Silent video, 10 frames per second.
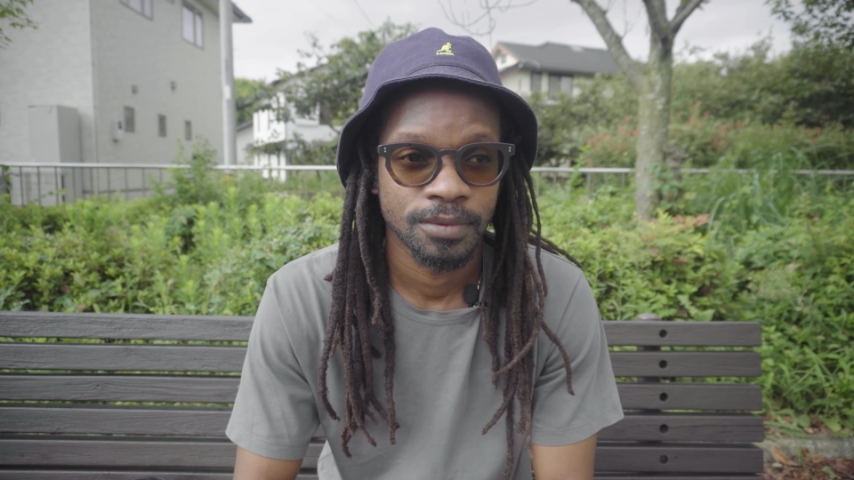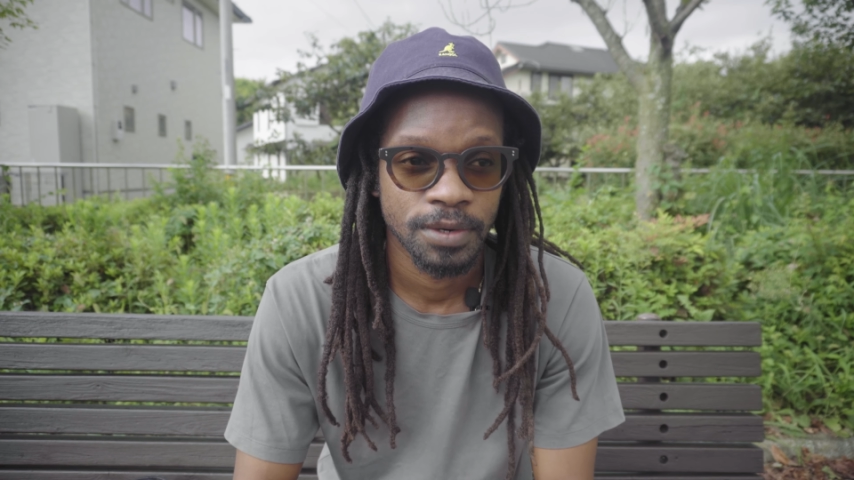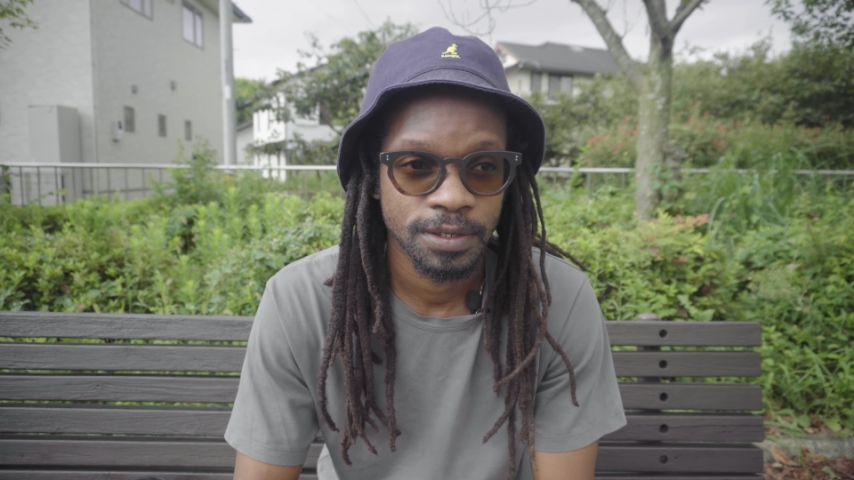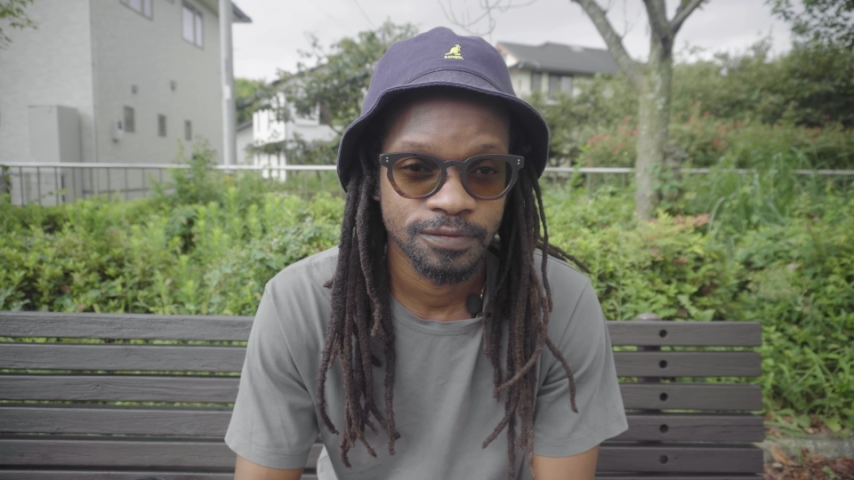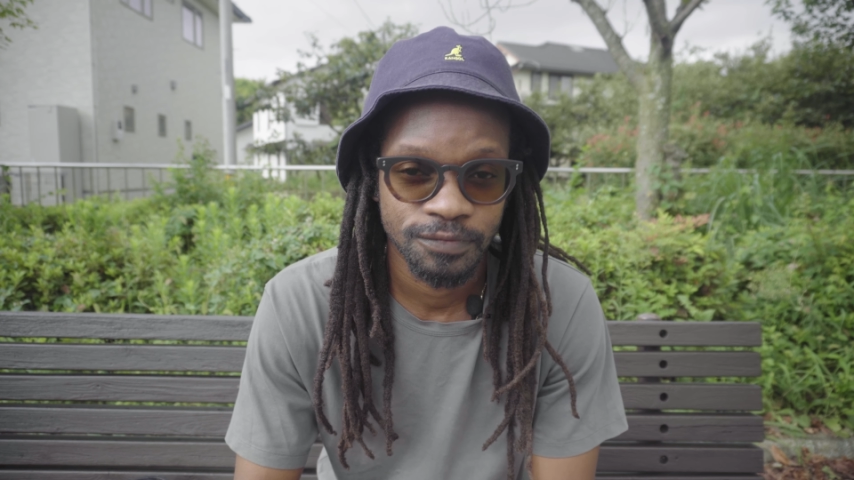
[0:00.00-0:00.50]

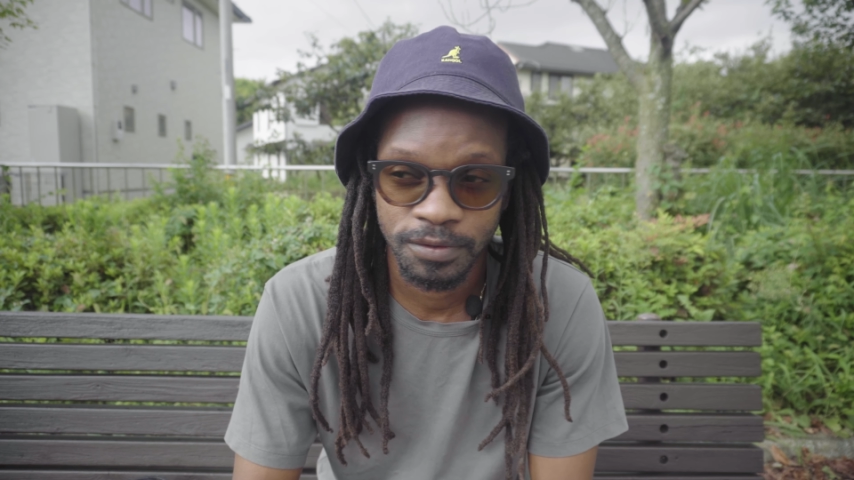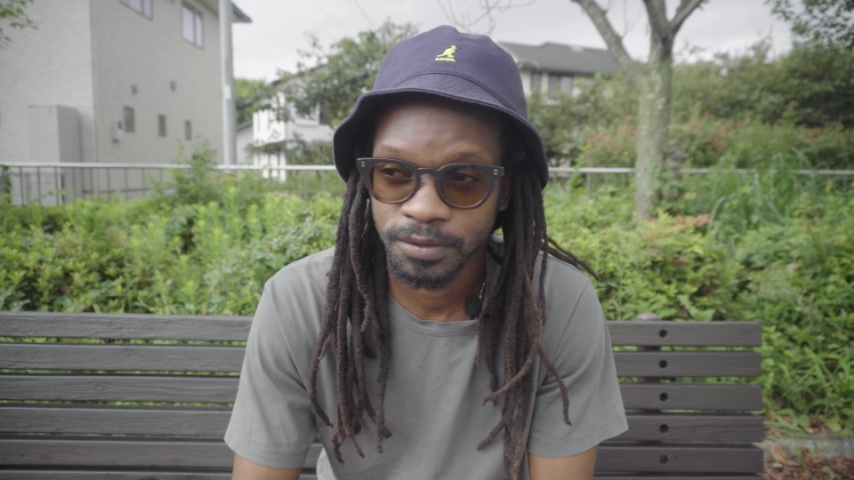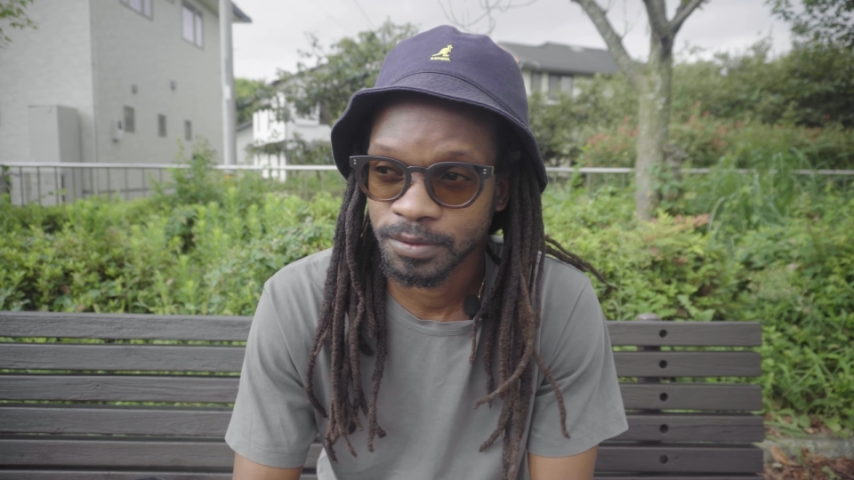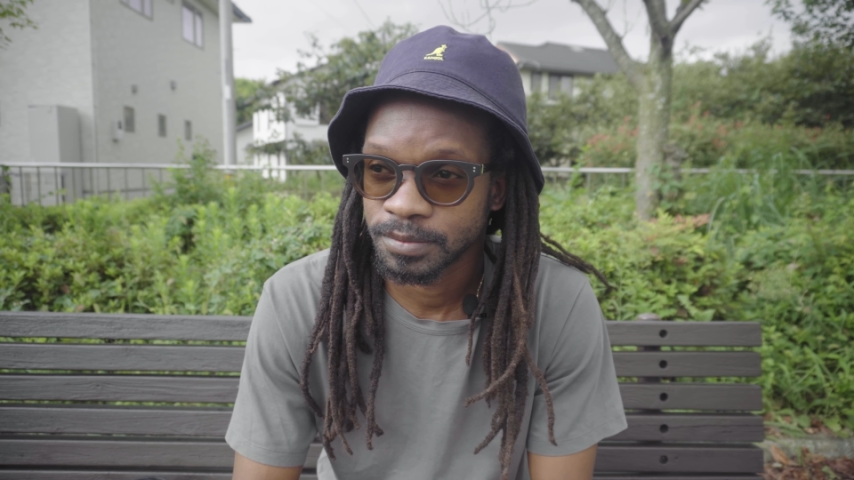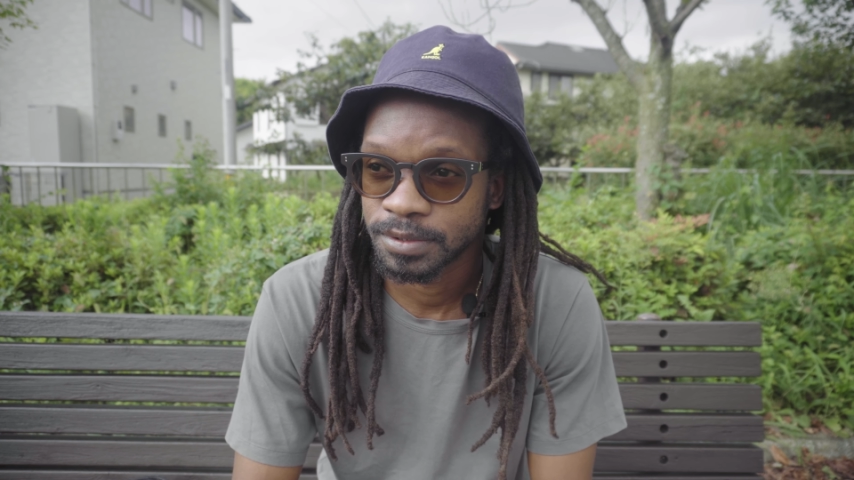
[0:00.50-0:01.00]
where these
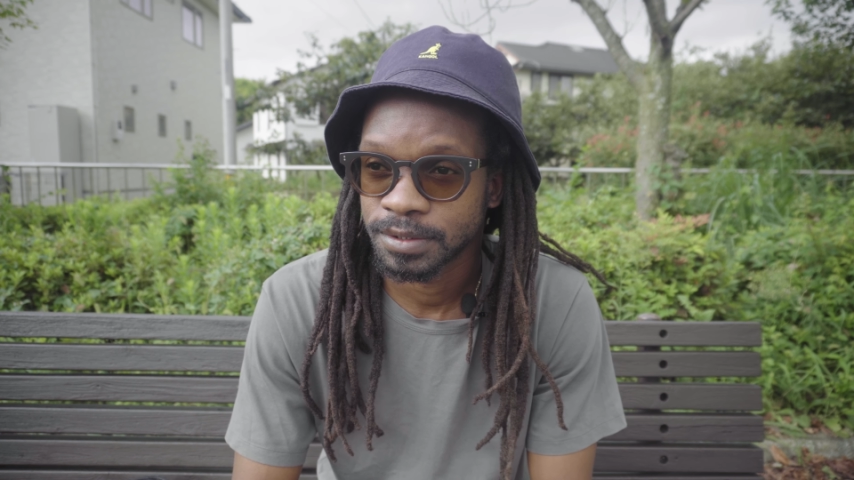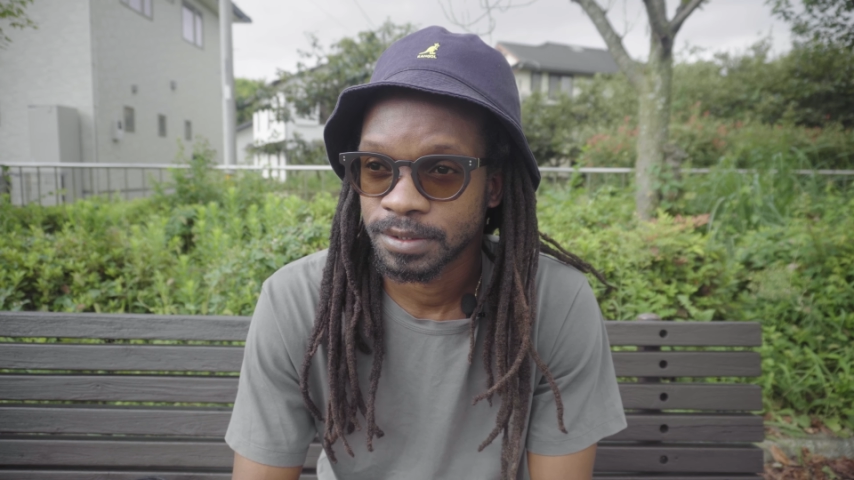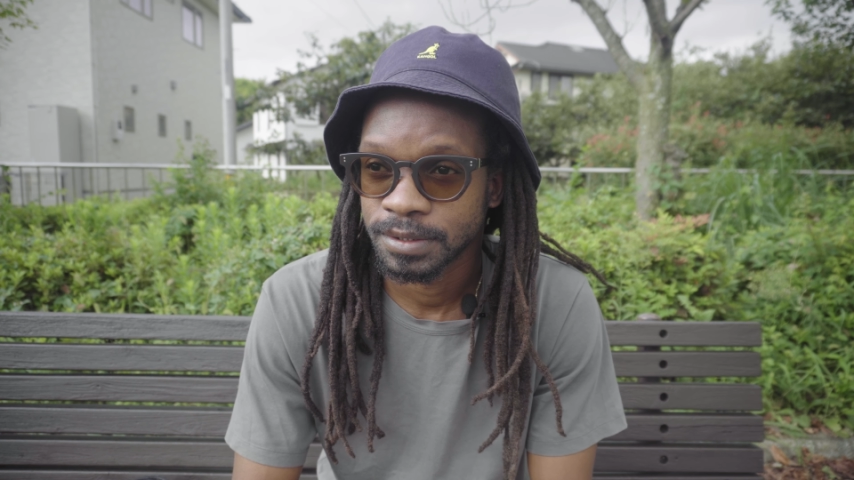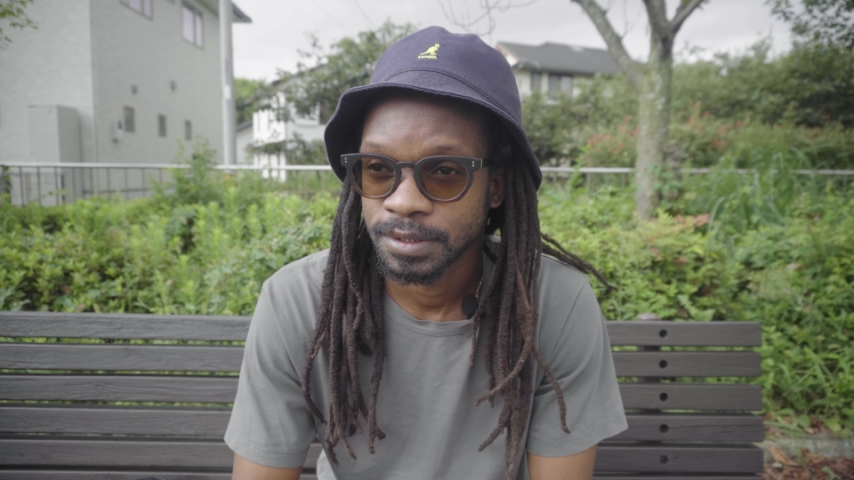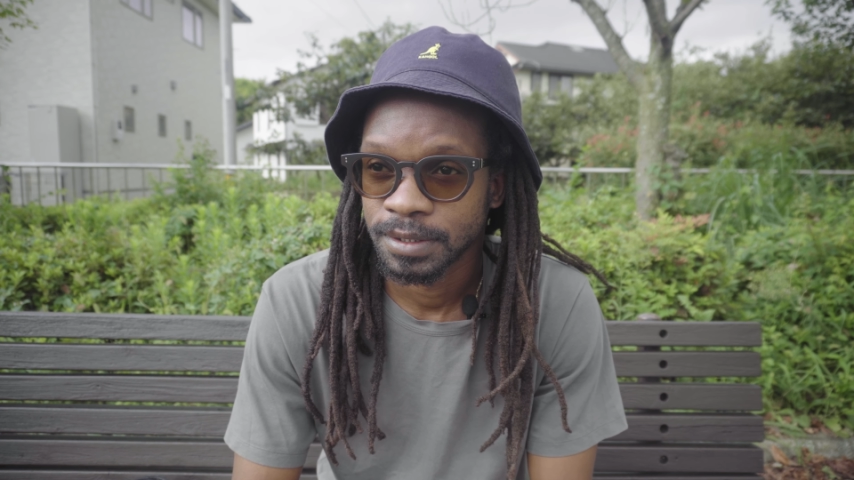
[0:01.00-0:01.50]
films